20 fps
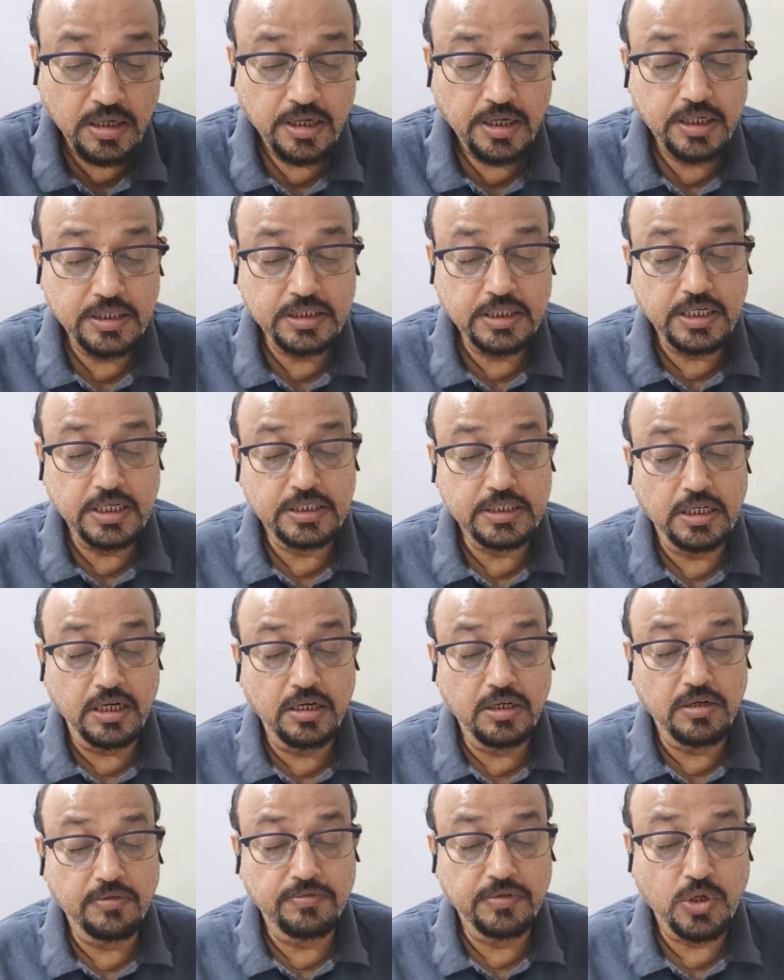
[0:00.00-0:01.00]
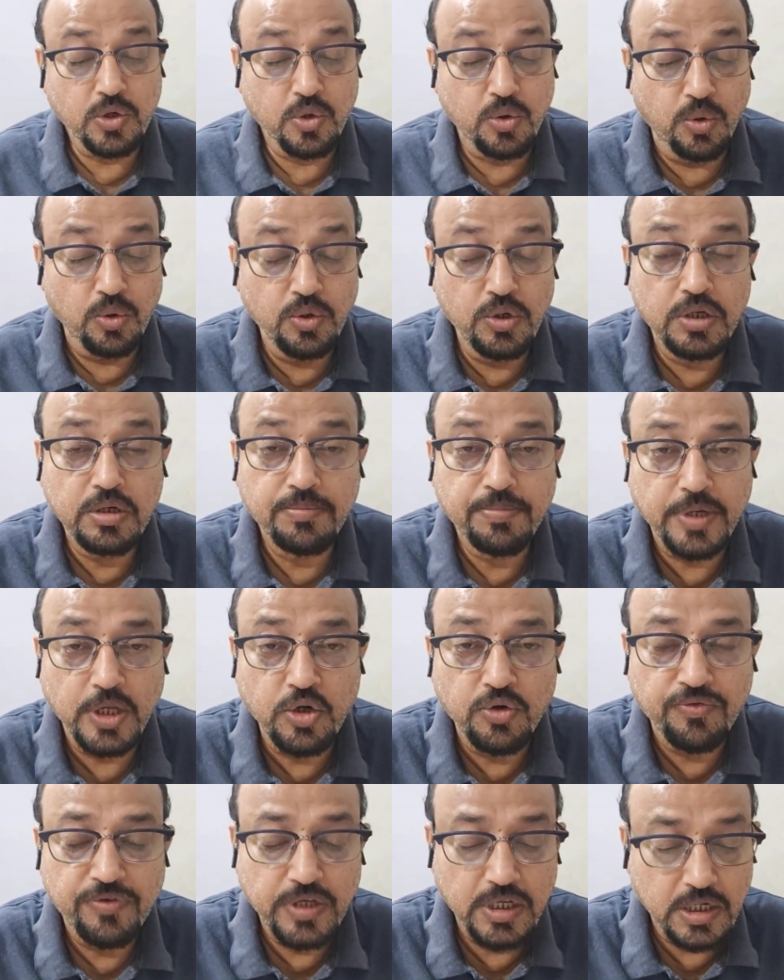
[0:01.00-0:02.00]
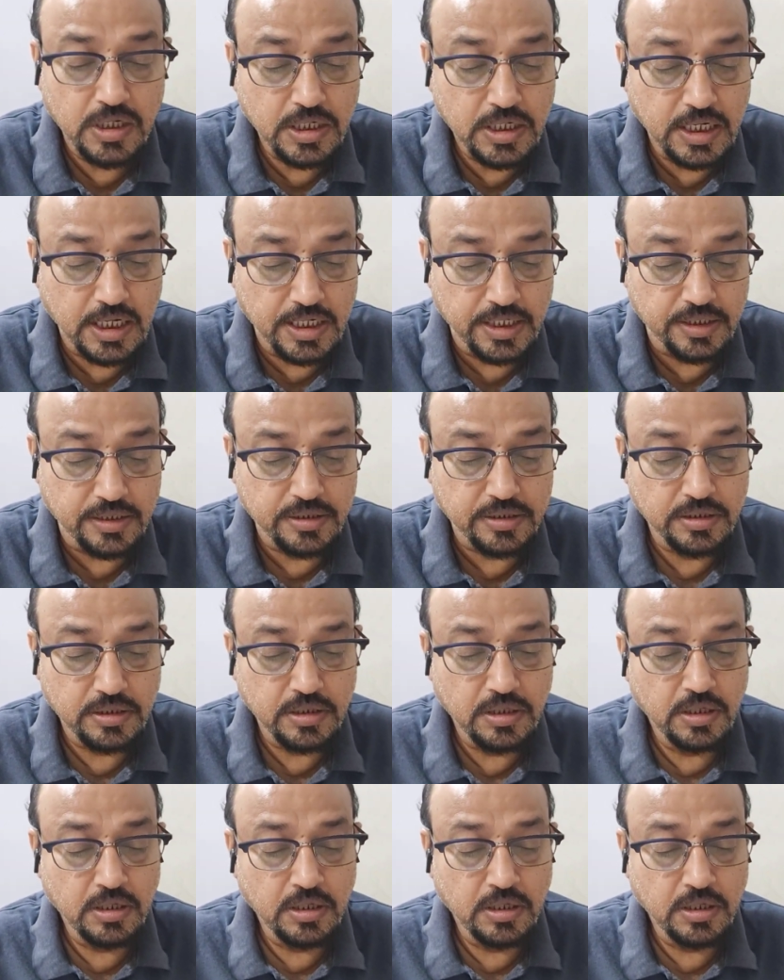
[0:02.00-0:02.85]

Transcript: is a result of the cold Peruvian current